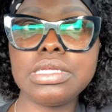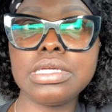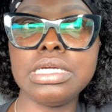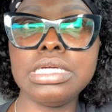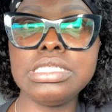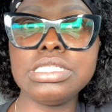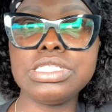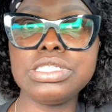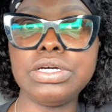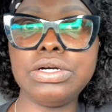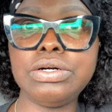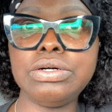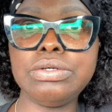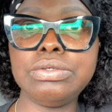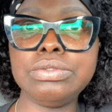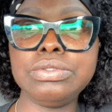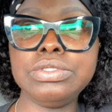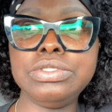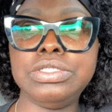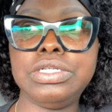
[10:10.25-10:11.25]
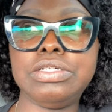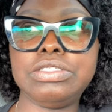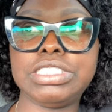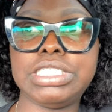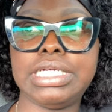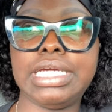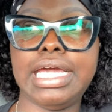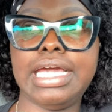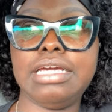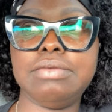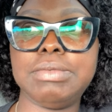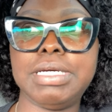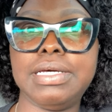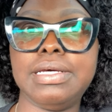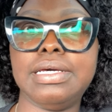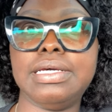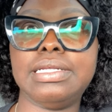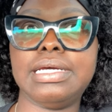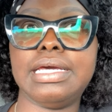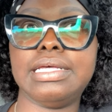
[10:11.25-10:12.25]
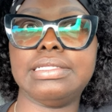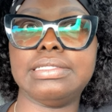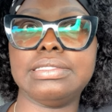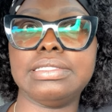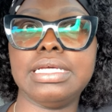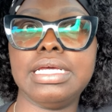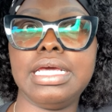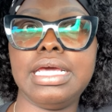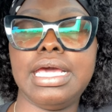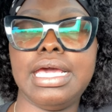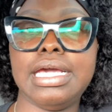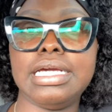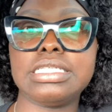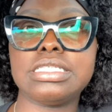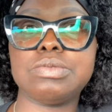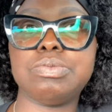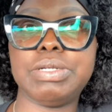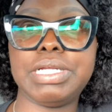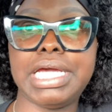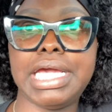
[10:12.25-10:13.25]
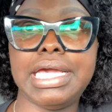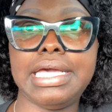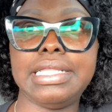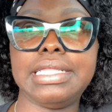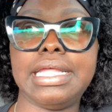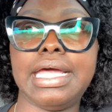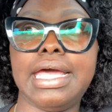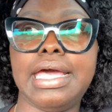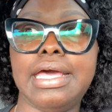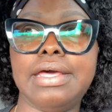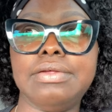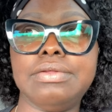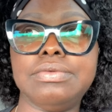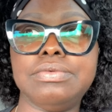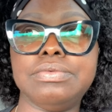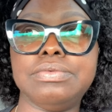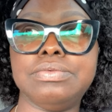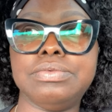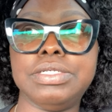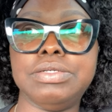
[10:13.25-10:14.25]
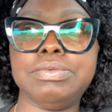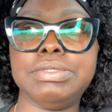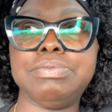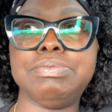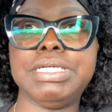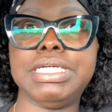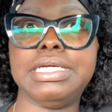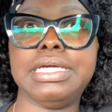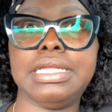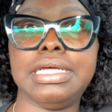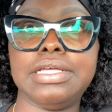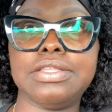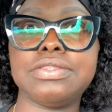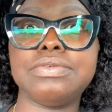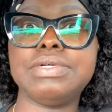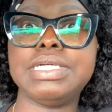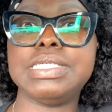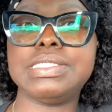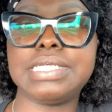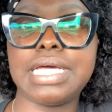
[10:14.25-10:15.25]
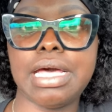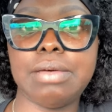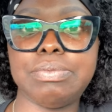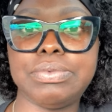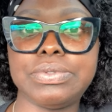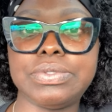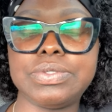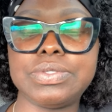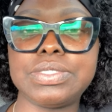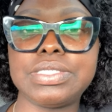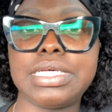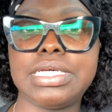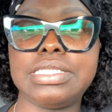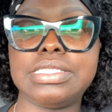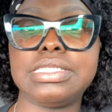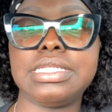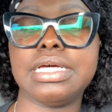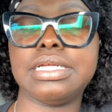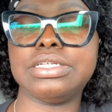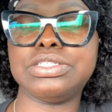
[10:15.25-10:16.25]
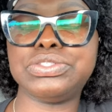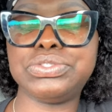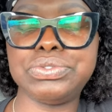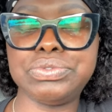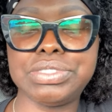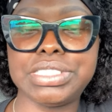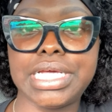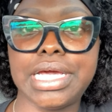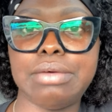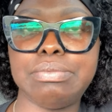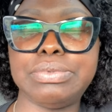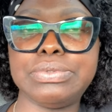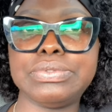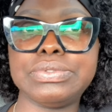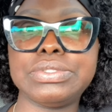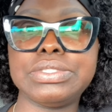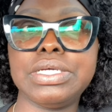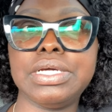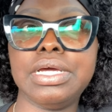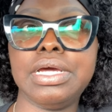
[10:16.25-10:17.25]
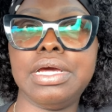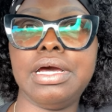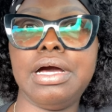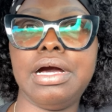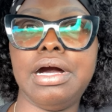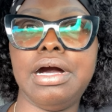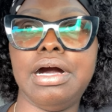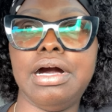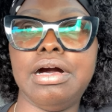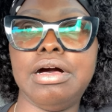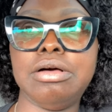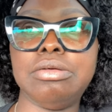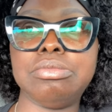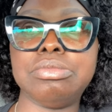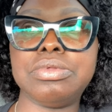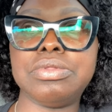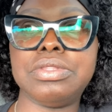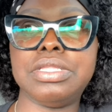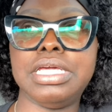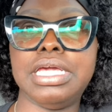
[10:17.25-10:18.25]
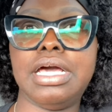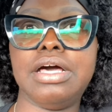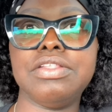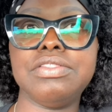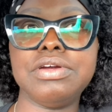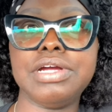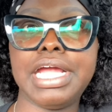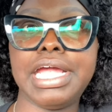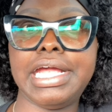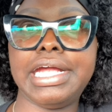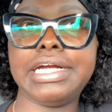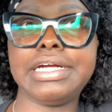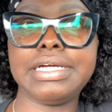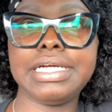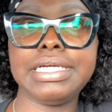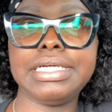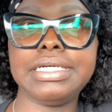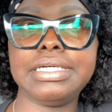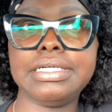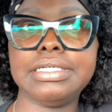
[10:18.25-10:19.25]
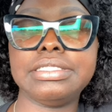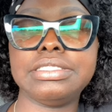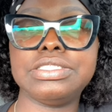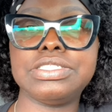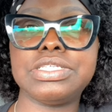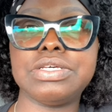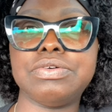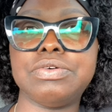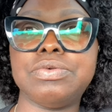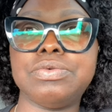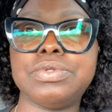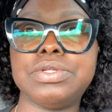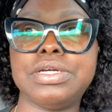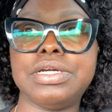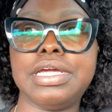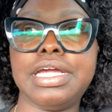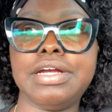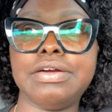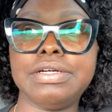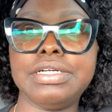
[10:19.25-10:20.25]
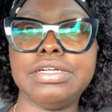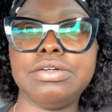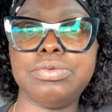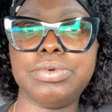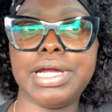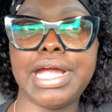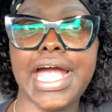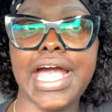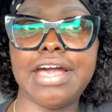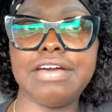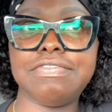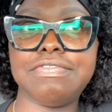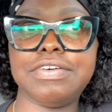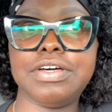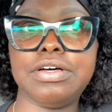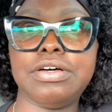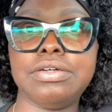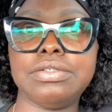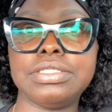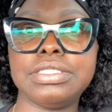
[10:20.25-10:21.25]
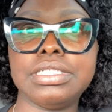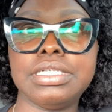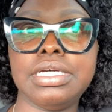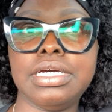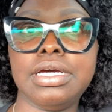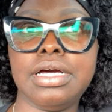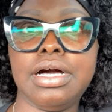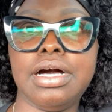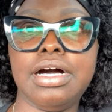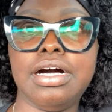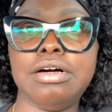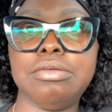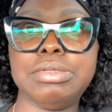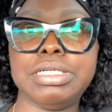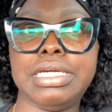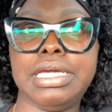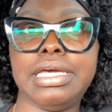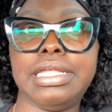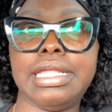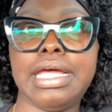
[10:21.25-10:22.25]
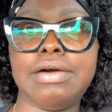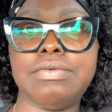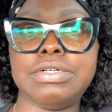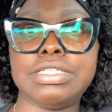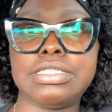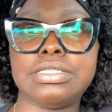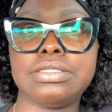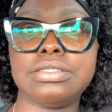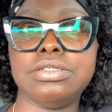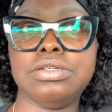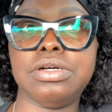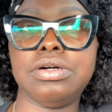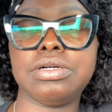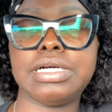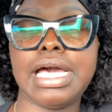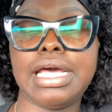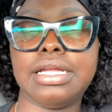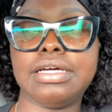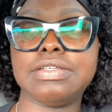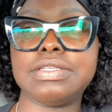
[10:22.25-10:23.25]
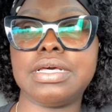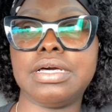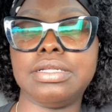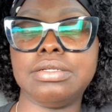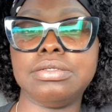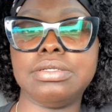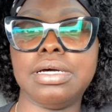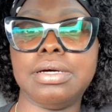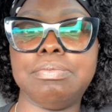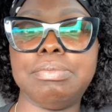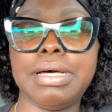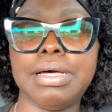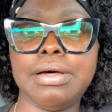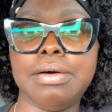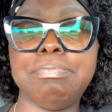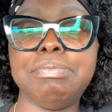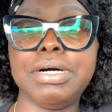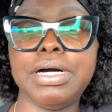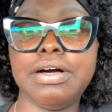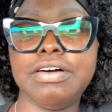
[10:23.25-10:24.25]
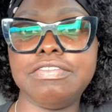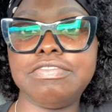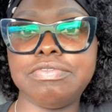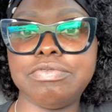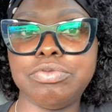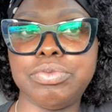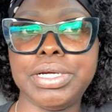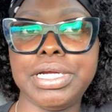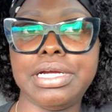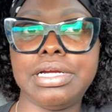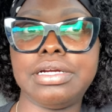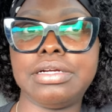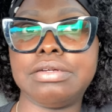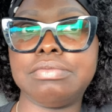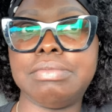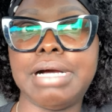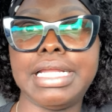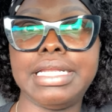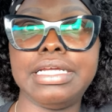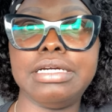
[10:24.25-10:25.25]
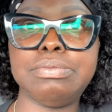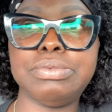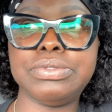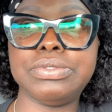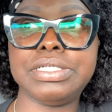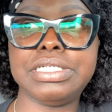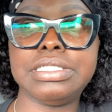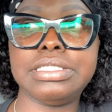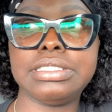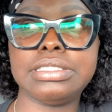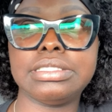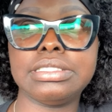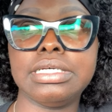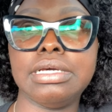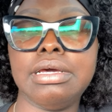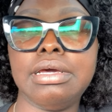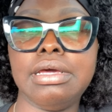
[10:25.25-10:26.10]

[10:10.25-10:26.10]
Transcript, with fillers: And so, you know, she came in and explained that we would be getting three samples instead of two samples. Um, the other area, so the area where I felt, um, again, that was, you know, kind of a, a, above where my nipple is.